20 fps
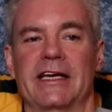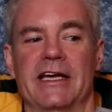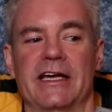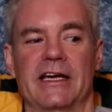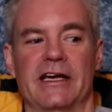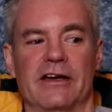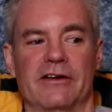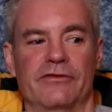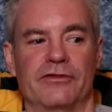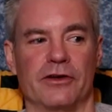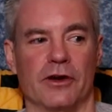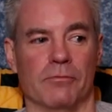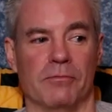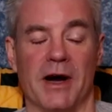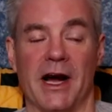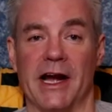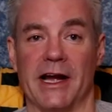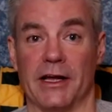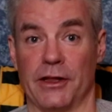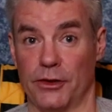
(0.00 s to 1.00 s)
if you're
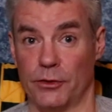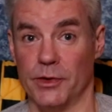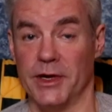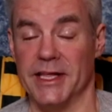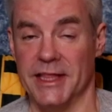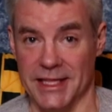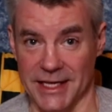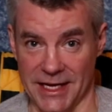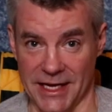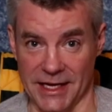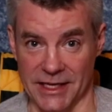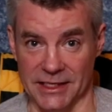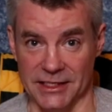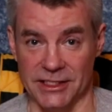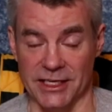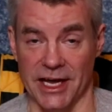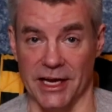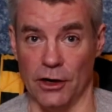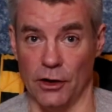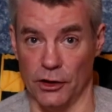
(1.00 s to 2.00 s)
buying three
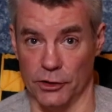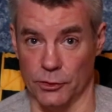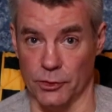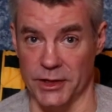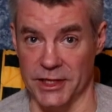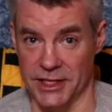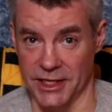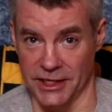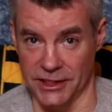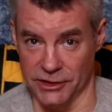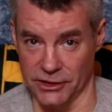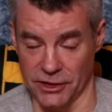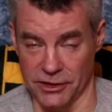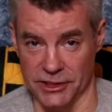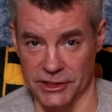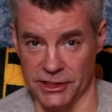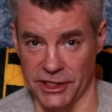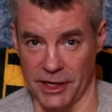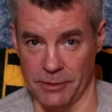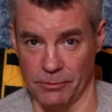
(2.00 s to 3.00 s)
things and all three things are
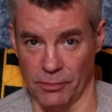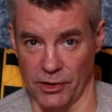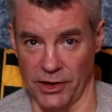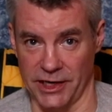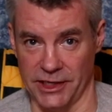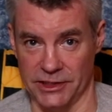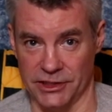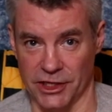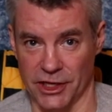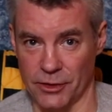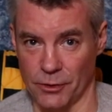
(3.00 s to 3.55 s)
the same price.